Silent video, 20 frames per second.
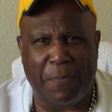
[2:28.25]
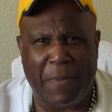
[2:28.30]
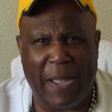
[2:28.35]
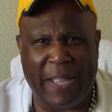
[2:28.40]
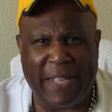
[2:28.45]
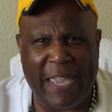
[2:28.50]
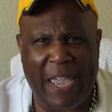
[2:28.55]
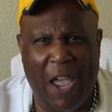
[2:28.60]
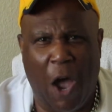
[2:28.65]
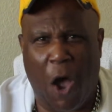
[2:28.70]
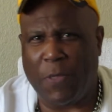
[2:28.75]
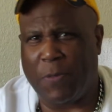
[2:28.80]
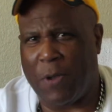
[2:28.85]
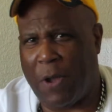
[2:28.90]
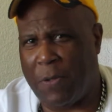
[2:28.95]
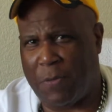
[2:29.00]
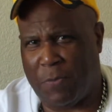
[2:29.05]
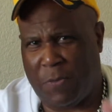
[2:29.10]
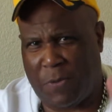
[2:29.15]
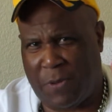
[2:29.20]
money
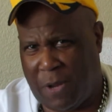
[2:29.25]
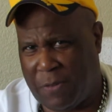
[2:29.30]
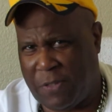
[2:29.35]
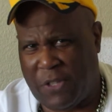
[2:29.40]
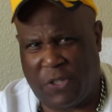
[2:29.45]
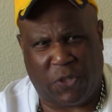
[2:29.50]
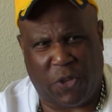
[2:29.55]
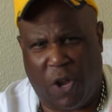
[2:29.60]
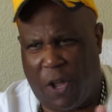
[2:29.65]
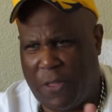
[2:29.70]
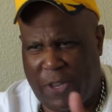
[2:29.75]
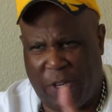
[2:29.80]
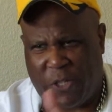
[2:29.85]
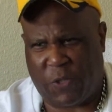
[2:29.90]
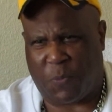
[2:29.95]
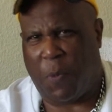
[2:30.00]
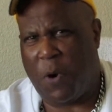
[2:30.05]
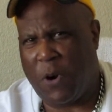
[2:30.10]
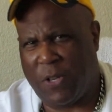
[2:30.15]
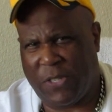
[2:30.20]
just on their
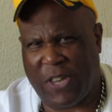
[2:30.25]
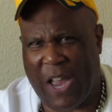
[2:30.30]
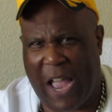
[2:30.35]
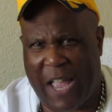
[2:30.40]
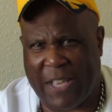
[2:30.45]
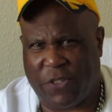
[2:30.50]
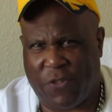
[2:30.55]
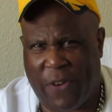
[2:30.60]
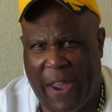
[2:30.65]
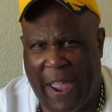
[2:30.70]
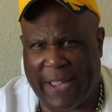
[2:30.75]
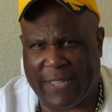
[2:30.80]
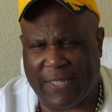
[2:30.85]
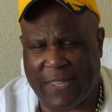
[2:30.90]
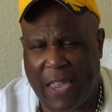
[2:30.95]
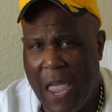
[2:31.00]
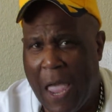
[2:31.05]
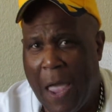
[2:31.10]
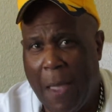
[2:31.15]
sports contracts.